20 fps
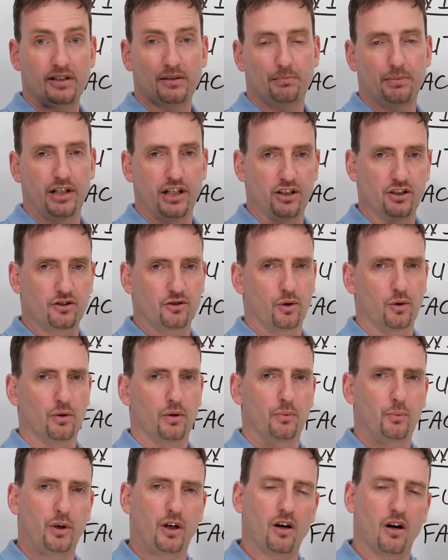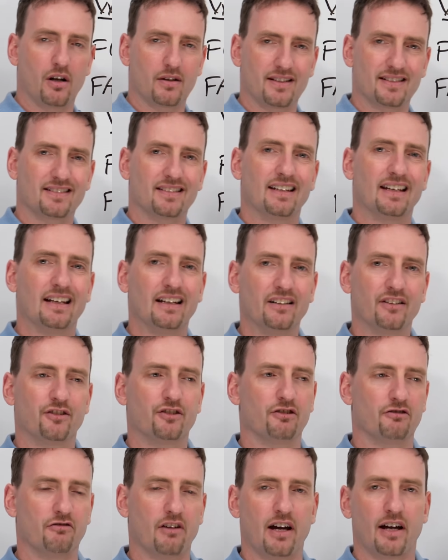speech. So we call this
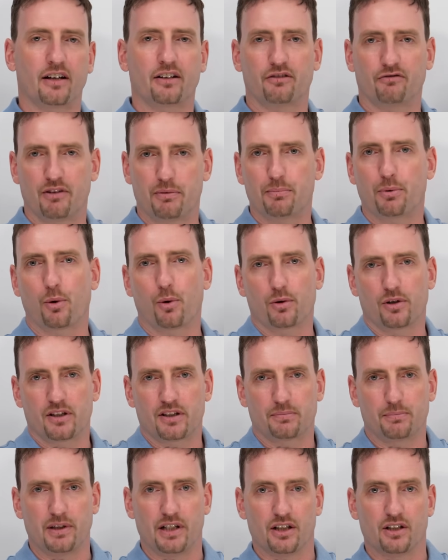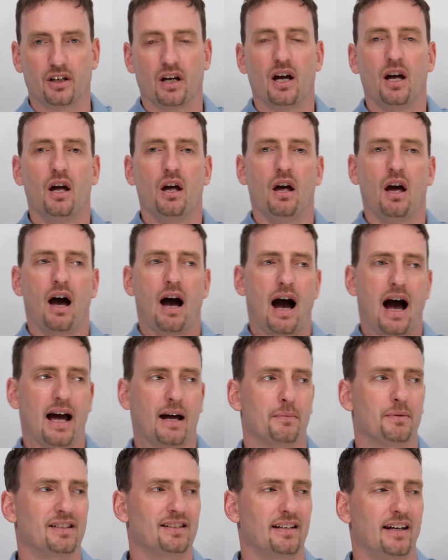indirect reported speech. I
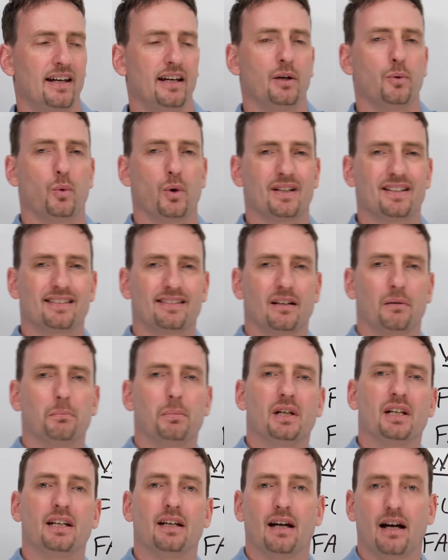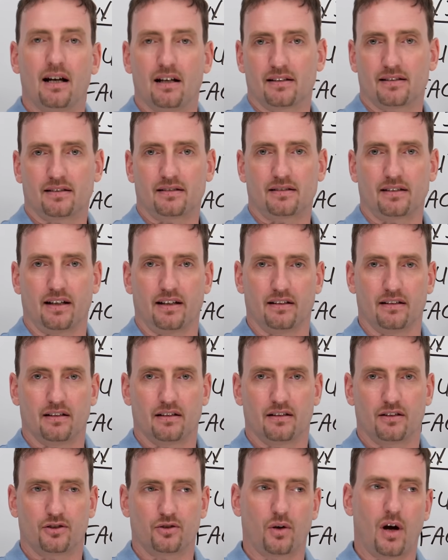am saying what somebody else said.
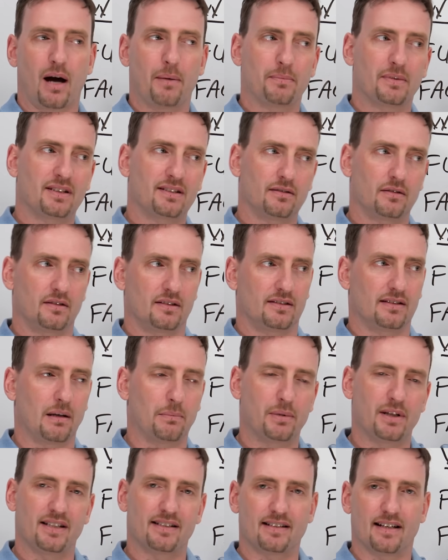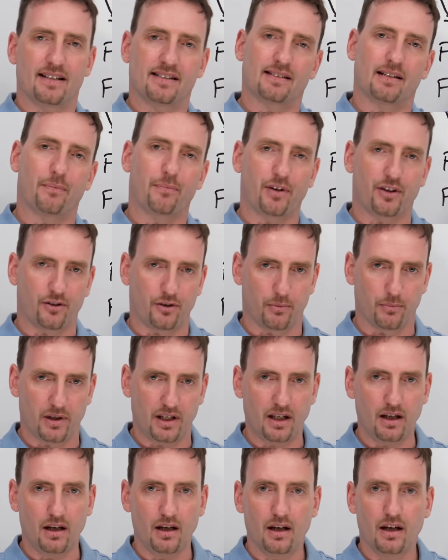So somebody said something to
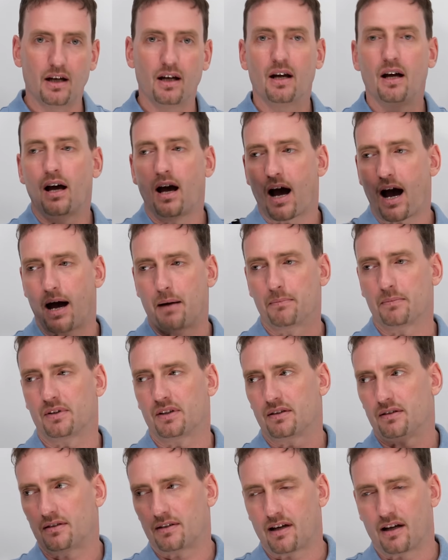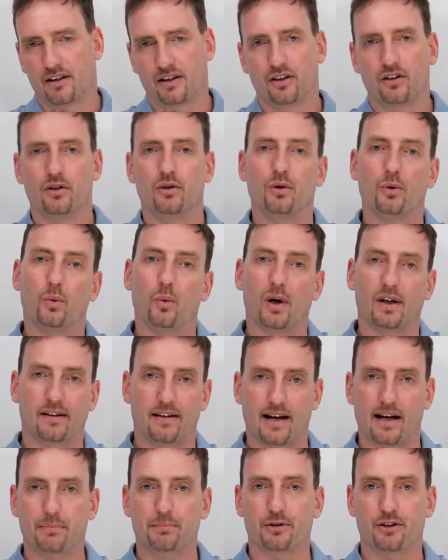me. I'm telling you what
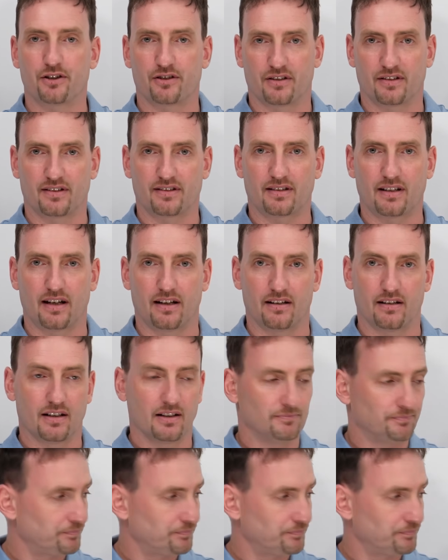that person said.